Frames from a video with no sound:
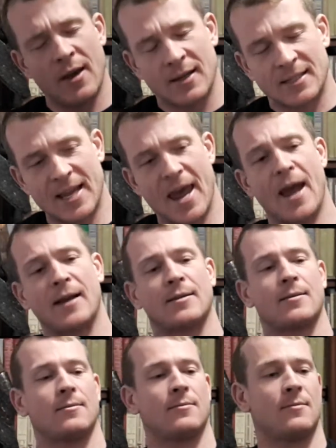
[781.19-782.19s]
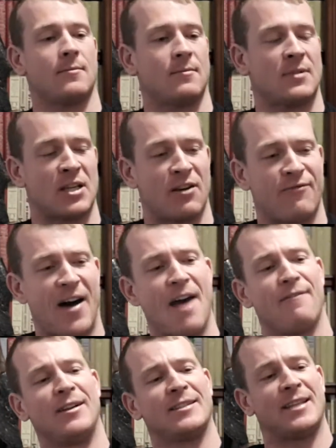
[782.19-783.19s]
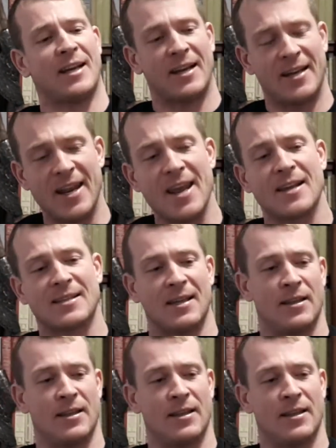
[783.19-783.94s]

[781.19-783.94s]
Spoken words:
exact survival techniques